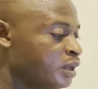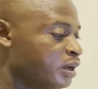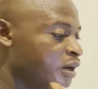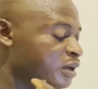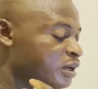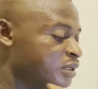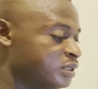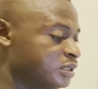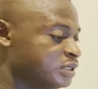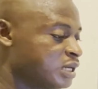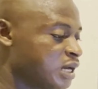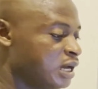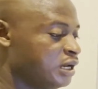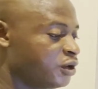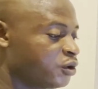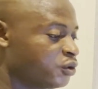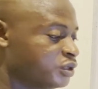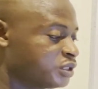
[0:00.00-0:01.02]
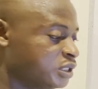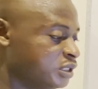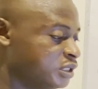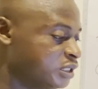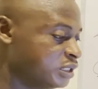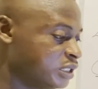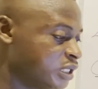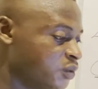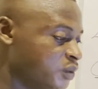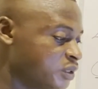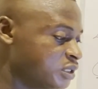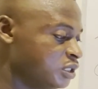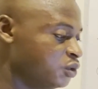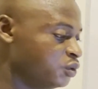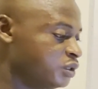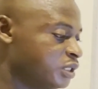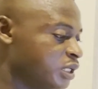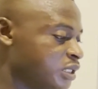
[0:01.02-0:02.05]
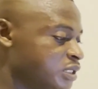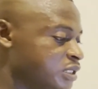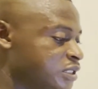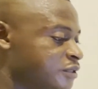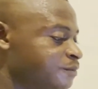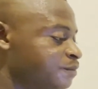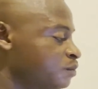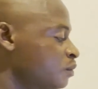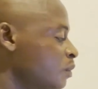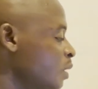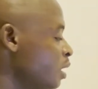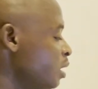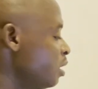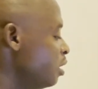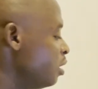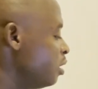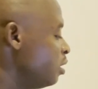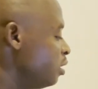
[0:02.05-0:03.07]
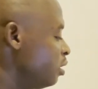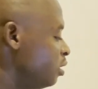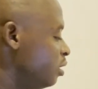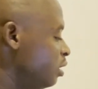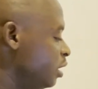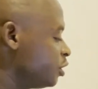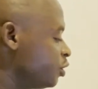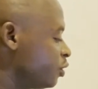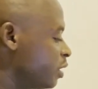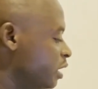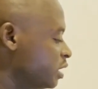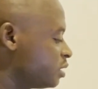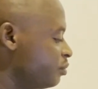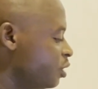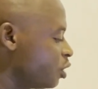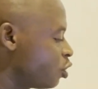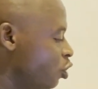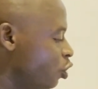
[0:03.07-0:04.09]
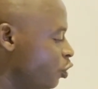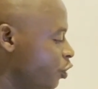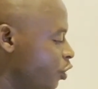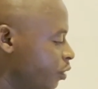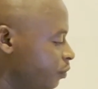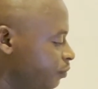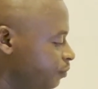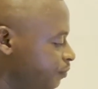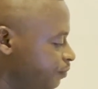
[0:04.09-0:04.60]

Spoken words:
and it is highly concentrated with nutrients. Let's look at meconium.